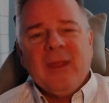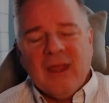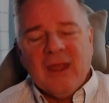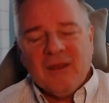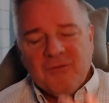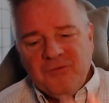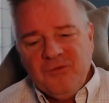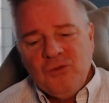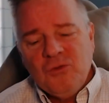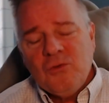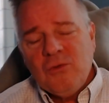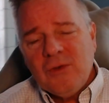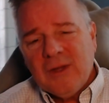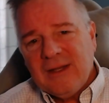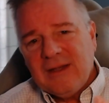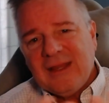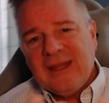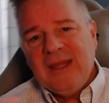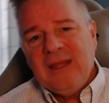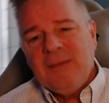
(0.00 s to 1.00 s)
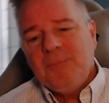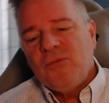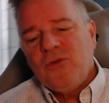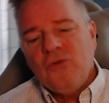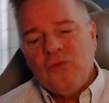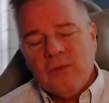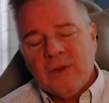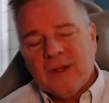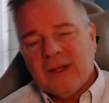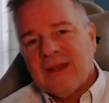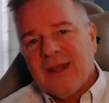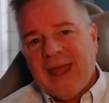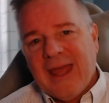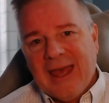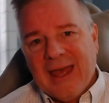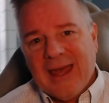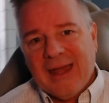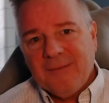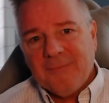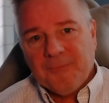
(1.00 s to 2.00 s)
If you can keep doing
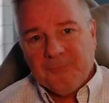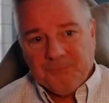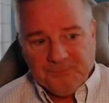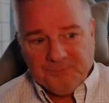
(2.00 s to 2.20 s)
that,